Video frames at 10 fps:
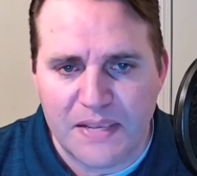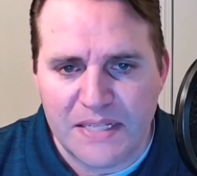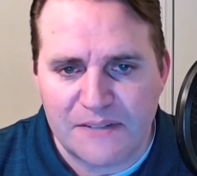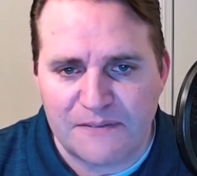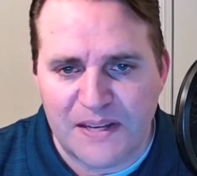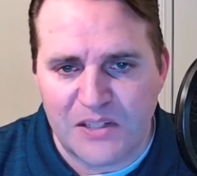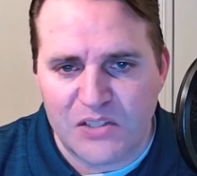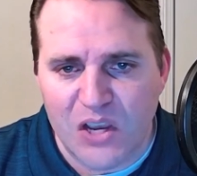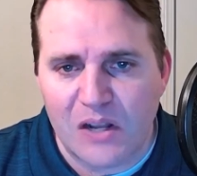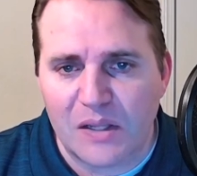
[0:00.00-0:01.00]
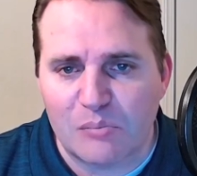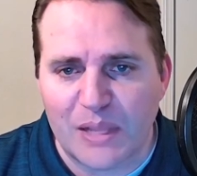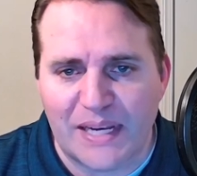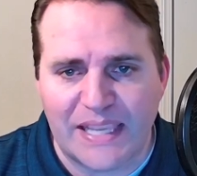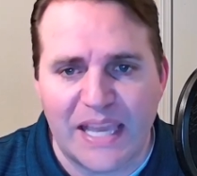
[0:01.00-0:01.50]
to find a tunnel and
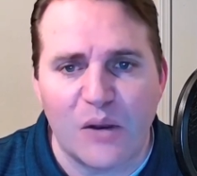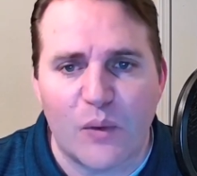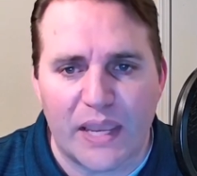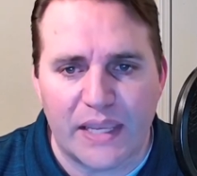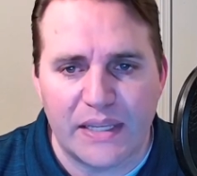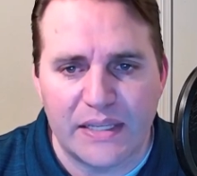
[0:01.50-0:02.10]
plan a getaway?